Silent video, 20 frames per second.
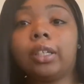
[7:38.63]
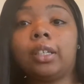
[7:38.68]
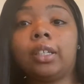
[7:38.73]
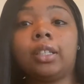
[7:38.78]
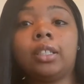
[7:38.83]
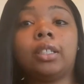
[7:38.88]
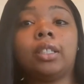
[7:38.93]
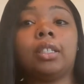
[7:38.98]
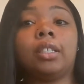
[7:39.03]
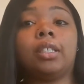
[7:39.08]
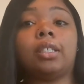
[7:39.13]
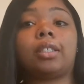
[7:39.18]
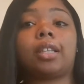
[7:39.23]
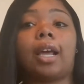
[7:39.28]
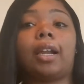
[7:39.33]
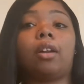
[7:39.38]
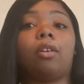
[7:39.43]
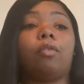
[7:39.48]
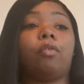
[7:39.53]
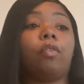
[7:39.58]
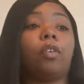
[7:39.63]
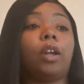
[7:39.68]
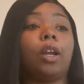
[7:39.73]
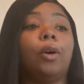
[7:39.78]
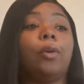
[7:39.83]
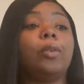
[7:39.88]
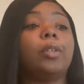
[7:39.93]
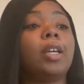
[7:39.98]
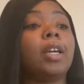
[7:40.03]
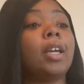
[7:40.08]
It's just that don't
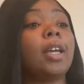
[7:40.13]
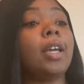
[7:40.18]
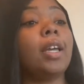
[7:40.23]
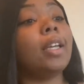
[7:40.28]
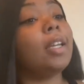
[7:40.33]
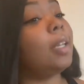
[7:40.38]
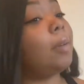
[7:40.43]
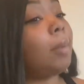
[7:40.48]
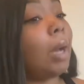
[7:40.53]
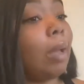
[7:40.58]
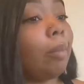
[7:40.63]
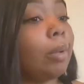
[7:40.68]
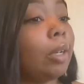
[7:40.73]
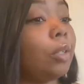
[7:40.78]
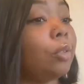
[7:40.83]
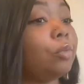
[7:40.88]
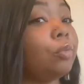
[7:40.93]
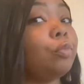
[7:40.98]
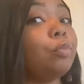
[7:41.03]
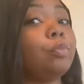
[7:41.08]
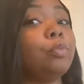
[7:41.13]
float in my boat.